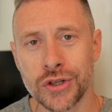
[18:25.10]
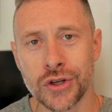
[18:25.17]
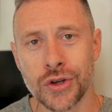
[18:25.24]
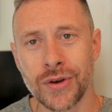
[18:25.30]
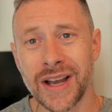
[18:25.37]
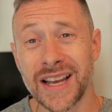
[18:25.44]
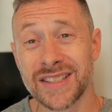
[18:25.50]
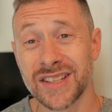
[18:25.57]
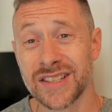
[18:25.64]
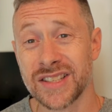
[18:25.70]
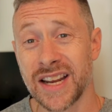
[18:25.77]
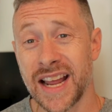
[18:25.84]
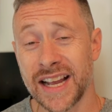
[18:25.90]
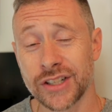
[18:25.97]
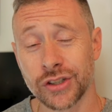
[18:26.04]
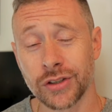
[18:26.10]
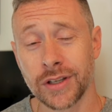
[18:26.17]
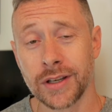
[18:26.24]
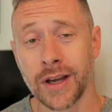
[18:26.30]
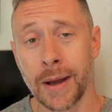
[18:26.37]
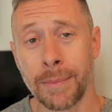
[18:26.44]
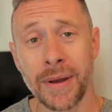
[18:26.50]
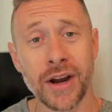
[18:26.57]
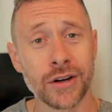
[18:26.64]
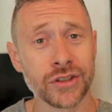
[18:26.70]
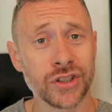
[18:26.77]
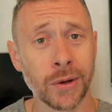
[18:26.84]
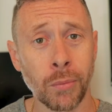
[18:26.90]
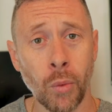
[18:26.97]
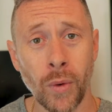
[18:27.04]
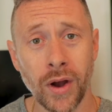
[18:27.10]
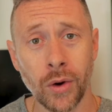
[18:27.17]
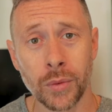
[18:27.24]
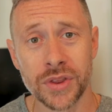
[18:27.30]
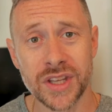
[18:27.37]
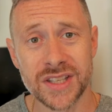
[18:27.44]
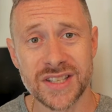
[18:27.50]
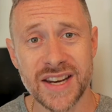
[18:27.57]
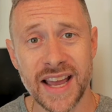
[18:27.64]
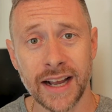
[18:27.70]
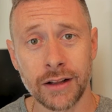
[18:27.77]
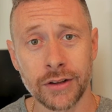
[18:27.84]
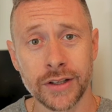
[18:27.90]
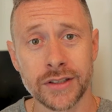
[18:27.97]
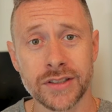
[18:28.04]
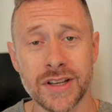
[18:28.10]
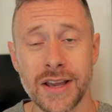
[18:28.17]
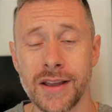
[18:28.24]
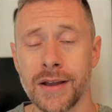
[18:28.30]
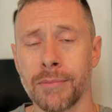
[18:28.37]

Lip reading: it to you guys because it actually pairs up well with this necklace.